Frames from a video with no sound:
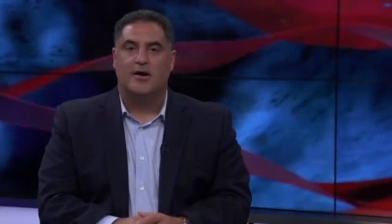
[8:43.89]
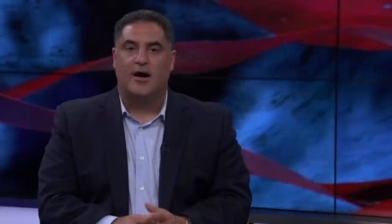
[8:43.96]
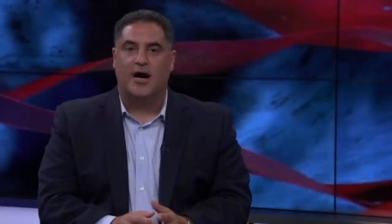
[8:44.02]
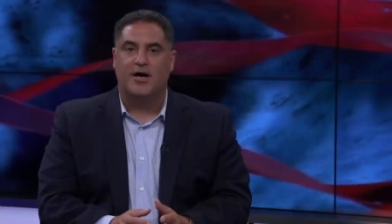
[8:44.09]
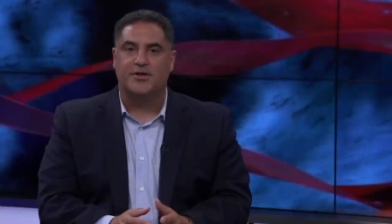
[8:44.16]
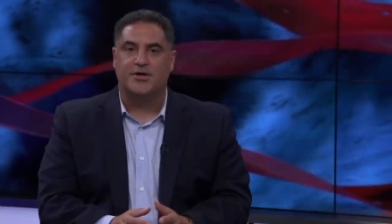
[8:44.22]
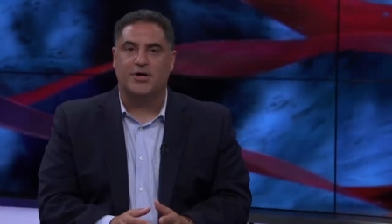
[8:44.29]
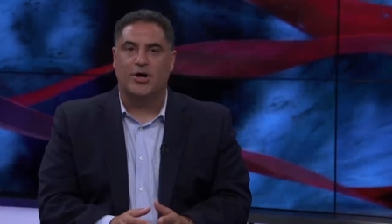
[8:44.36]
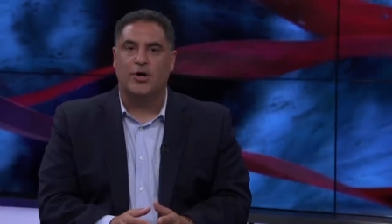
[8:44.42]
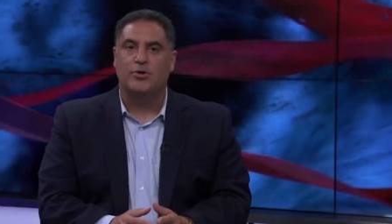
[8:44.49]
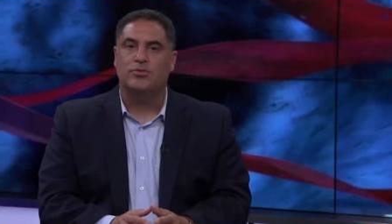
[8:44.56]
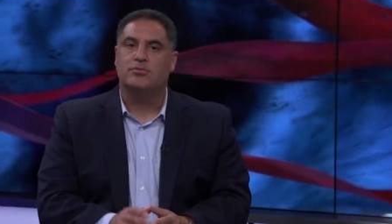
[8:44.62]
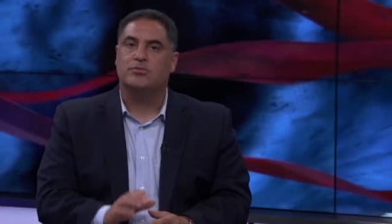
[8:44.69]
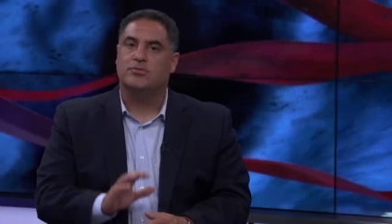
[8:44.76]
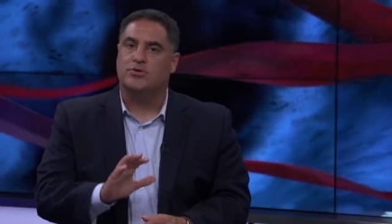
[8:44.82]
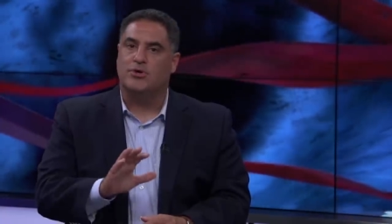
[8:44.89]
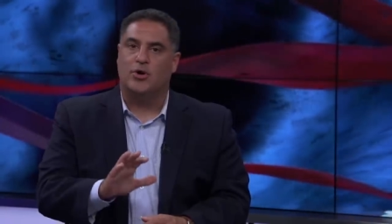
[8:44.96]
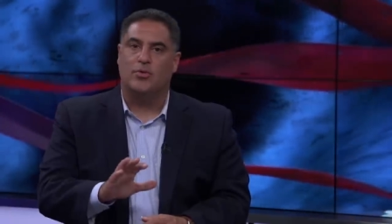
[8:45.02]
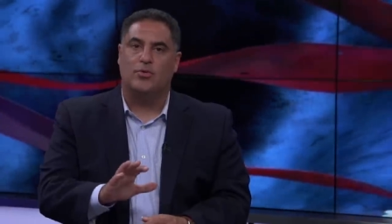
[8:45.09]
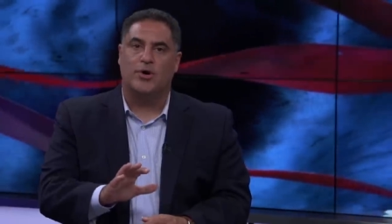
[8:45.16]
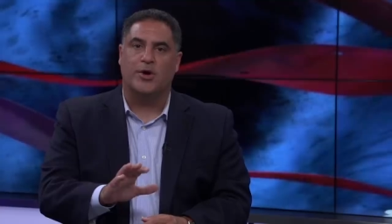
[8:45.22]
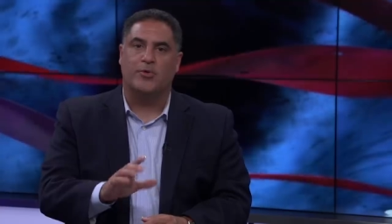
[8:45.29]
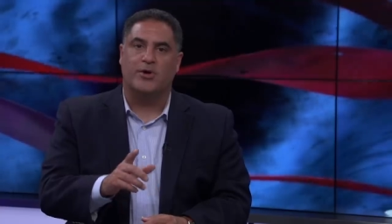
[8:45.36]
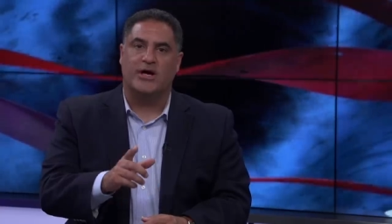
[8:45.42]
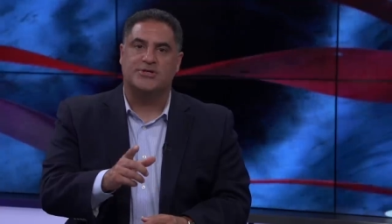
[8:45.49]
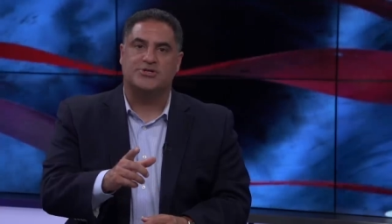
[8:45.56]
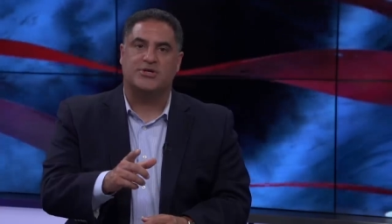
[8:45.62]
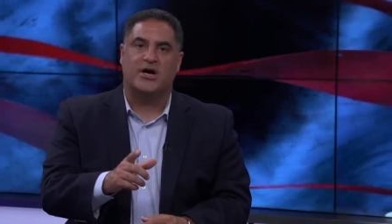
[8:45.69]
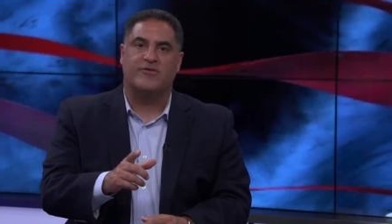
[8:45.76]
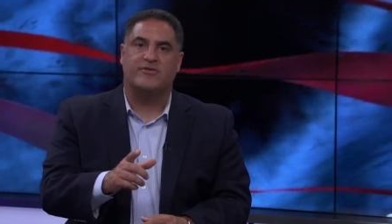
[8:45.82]
On the go? Don't worry, we got you
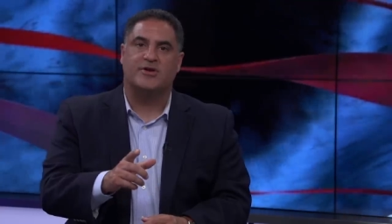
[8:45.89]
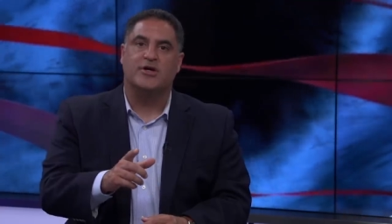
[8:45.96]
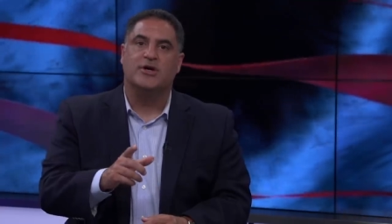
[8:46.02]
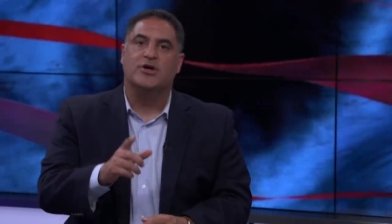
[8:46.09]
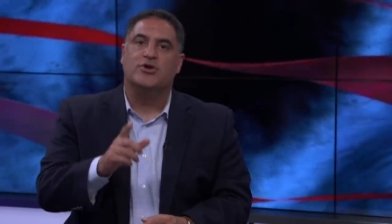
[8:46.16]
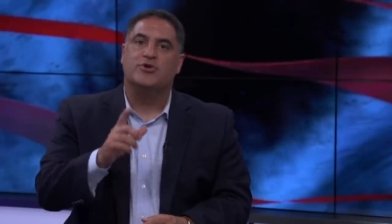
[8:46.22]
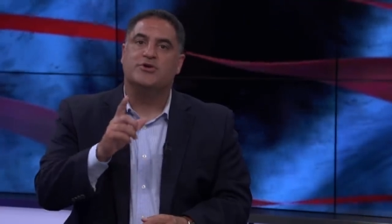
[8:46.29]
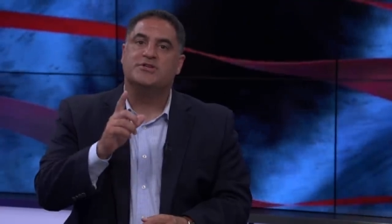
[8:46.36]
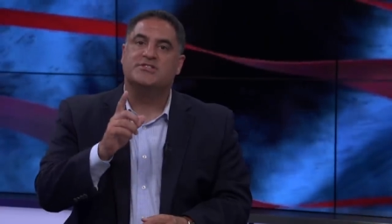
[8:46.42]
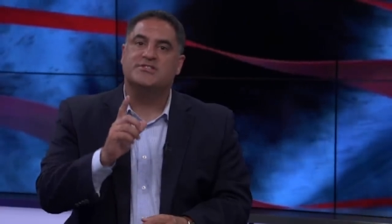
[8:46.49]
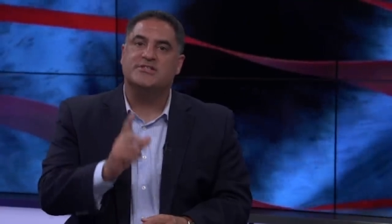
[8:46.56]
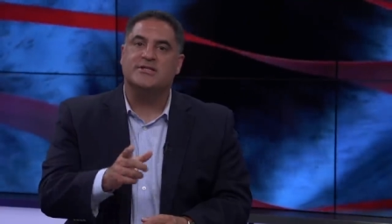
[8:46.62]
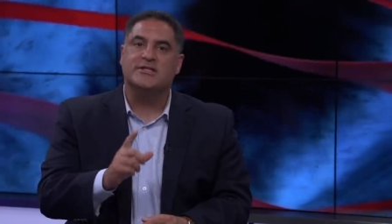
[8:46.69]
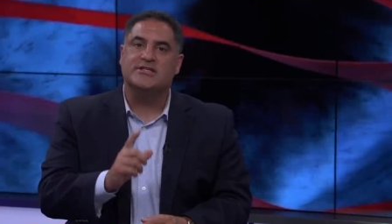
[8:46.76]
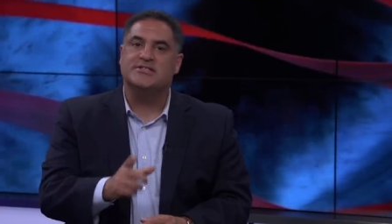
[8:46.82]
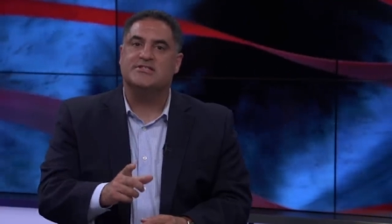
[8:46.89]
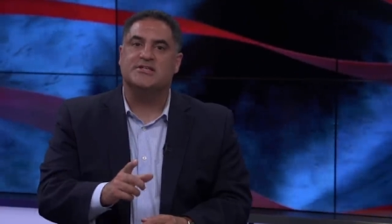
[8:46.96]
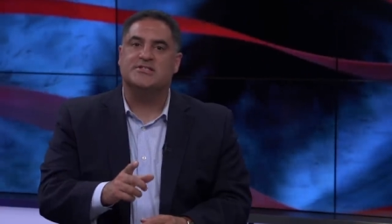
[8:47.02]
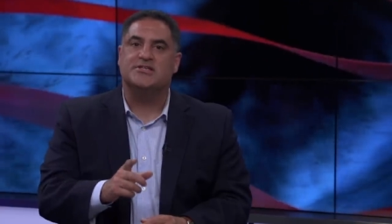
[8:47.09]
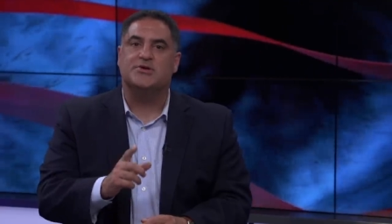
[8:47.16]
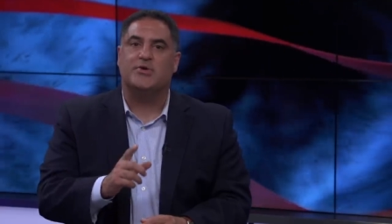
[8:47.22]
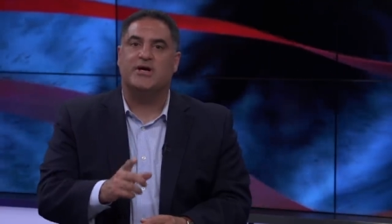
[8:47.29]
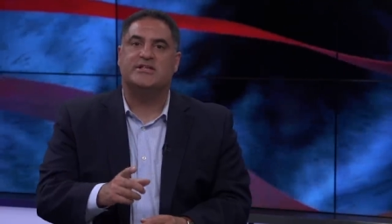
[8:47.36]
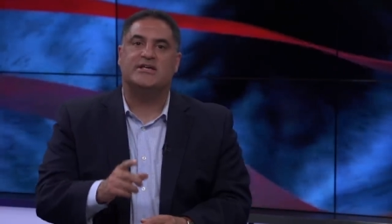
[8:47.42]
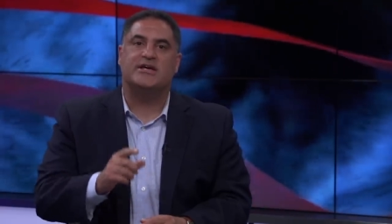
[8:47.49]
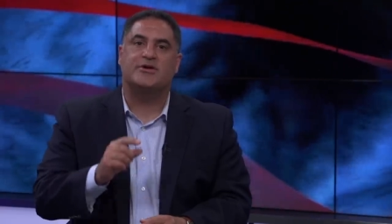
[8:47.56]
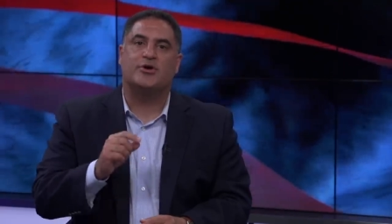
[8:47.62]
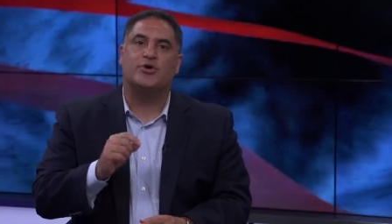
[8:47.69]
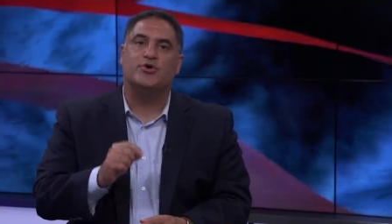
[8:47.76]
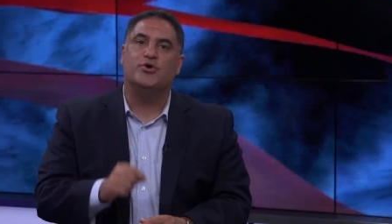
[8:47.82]
covered. You can still listen to TYT at our
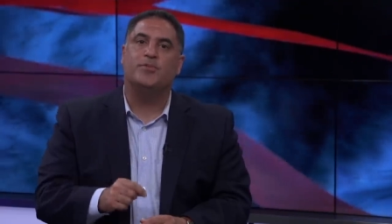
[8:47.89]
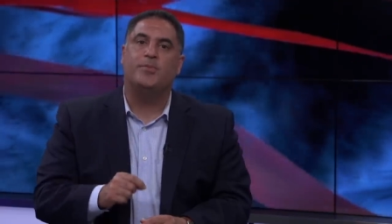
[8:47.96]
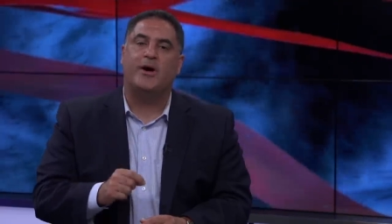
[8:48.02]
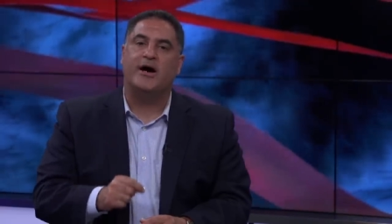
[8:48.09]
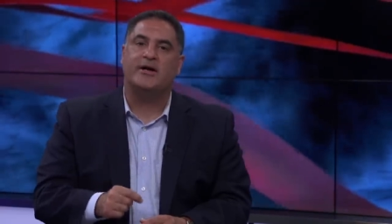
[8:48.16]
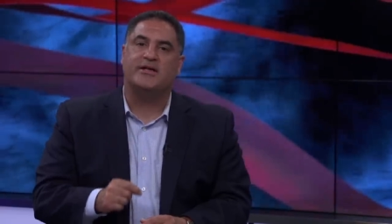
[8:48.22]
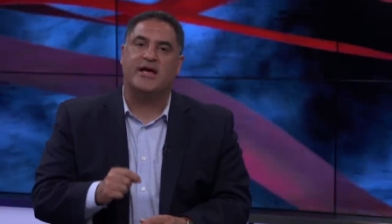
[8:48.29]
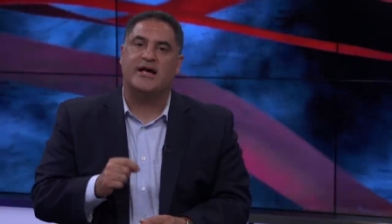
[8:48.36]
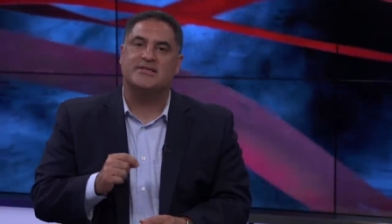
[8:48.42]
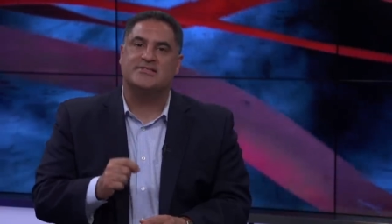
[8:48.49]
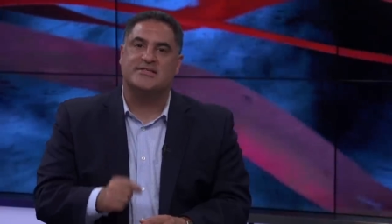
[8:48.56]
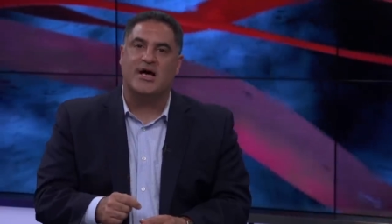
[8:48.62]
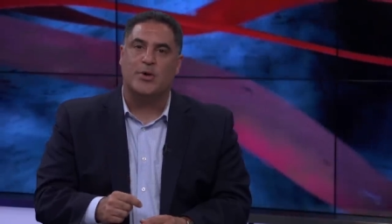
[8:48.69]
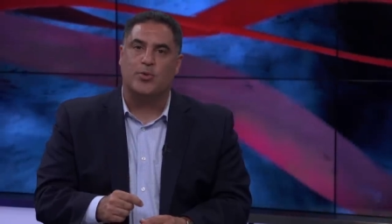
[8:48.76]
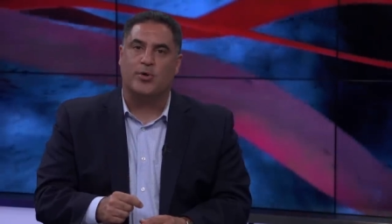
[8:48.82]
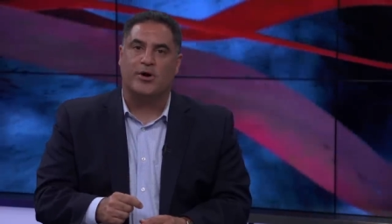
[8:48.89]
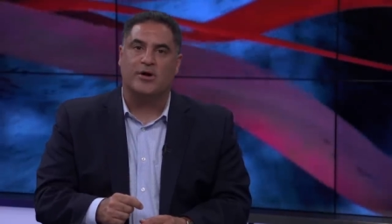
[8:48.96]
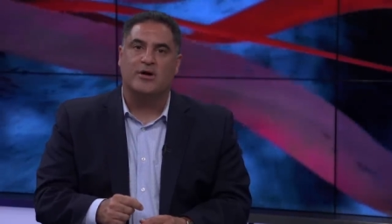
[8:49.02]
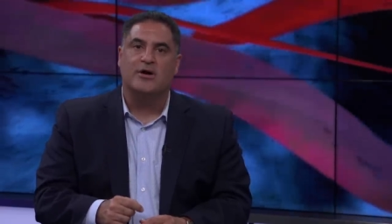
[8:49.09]
new podcast network.